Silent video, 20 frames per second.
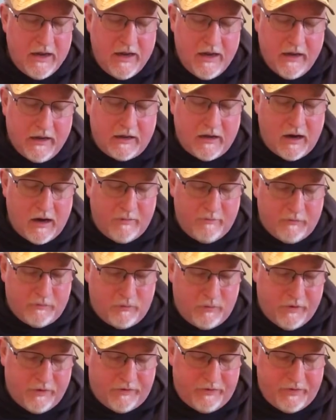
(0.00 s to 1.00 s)
It comes
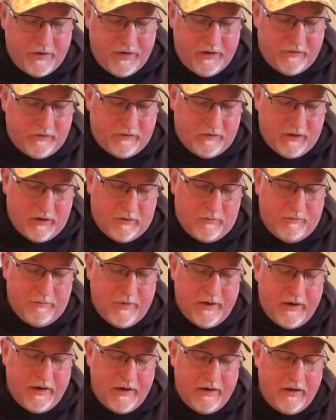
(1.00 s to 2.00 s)
with these little
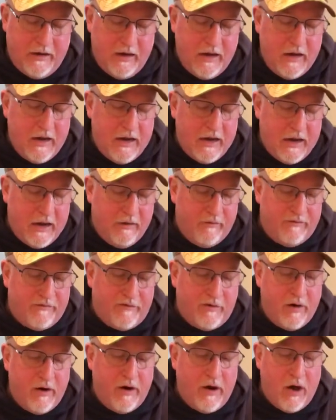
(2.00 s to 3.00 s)
mini
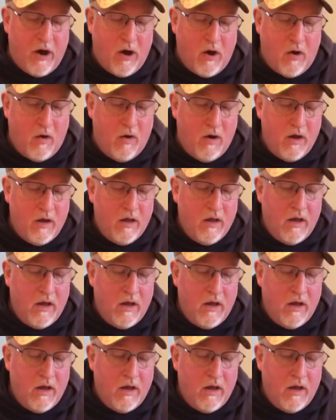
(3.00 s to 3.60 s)
Inferno